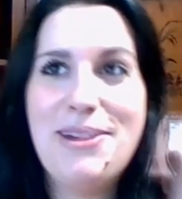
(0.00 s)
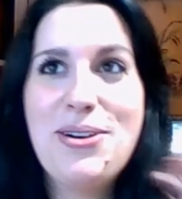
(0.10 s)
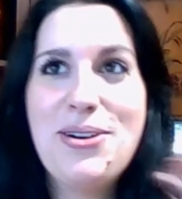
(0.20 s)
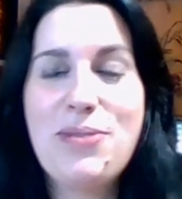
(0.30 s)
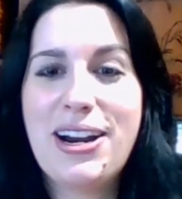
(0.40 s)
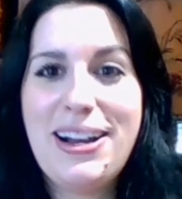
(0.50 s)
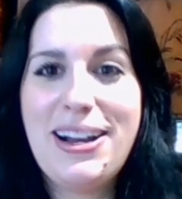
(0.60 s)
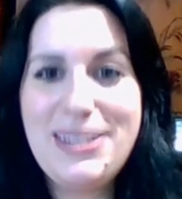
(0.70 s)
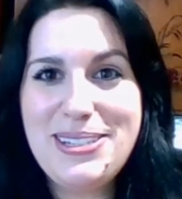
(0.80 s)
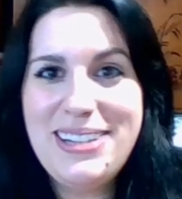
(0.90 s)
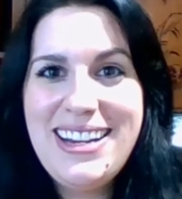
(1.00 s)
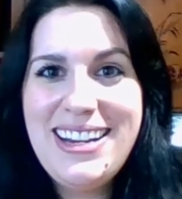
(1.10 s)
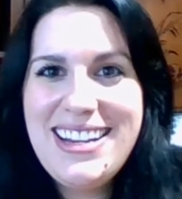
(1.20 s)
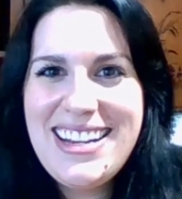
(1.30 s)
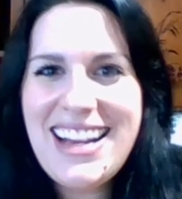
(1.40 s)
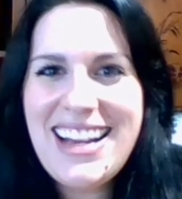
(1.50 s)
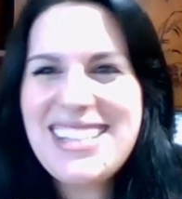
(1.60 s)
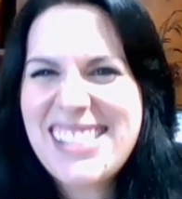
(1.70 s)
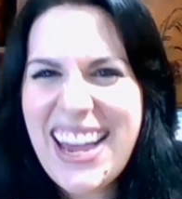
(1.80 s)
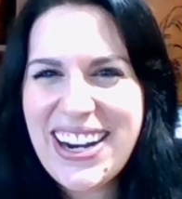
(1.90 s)
We're a little not
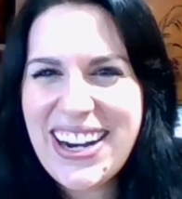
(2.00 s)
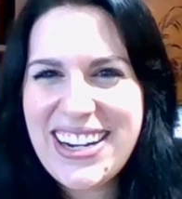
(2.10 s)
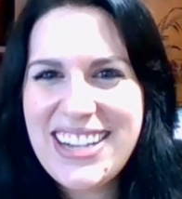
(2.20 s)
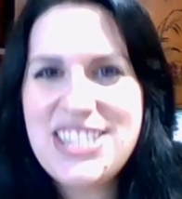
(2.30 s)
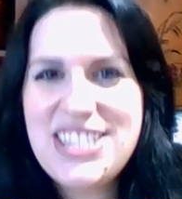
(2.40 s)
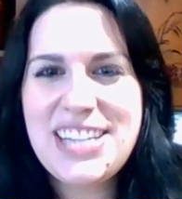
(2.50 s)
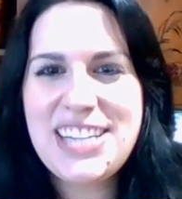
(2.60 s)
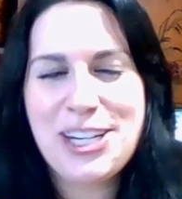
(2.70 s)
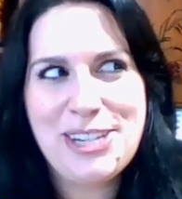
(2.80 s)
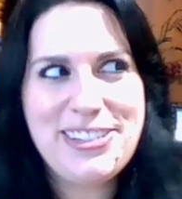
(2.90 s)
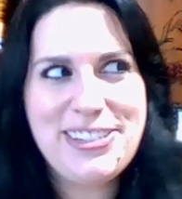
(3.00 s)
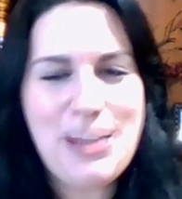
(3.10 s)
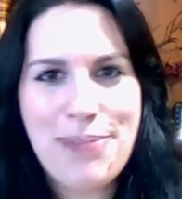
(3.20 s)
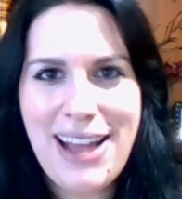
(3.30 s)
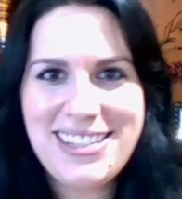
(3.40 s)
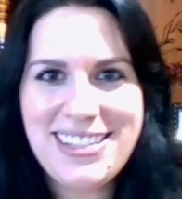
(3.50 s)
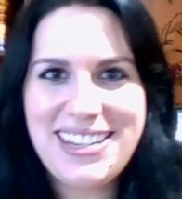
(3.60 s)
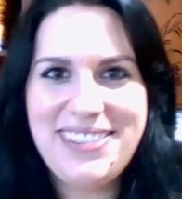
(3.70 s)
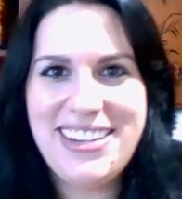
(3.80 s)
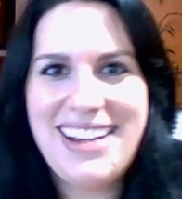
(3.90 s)
scared, just like nervous,
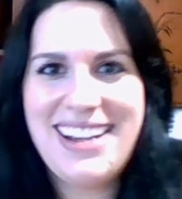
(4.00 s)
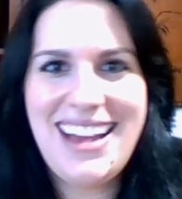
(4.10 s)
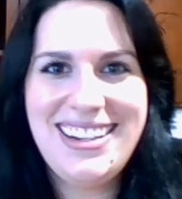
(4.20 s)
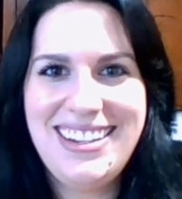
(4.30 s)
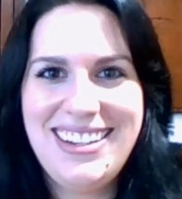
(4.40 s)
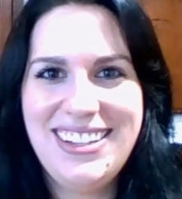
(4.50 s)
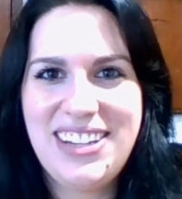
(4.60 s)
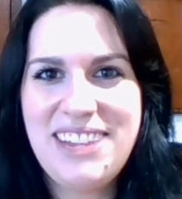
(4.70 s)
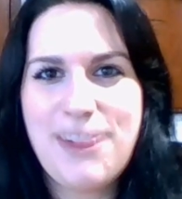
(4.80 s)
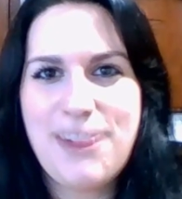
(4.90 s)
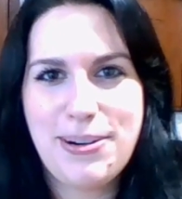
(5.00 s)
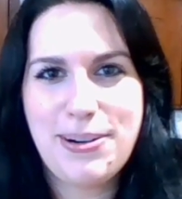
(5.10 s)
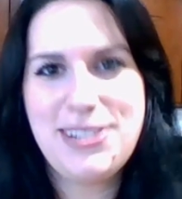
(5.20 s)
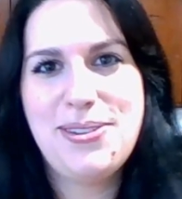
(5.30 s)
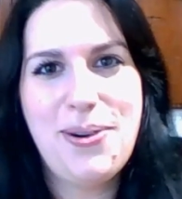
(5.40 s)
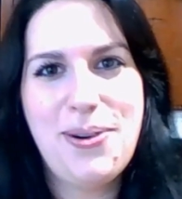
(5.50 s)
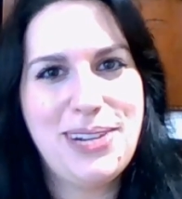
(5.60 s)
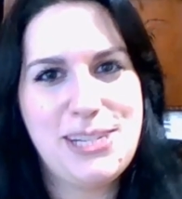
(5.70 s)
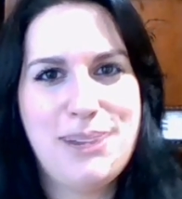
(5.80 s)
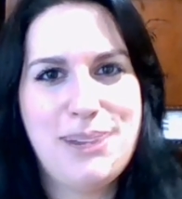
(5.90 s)
apprehensive, and looking forward to the whole
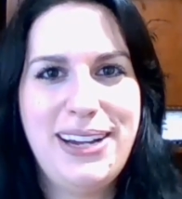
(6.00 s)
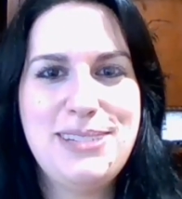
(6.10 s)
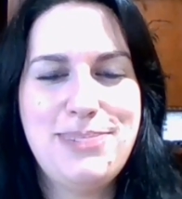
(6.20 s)
experience.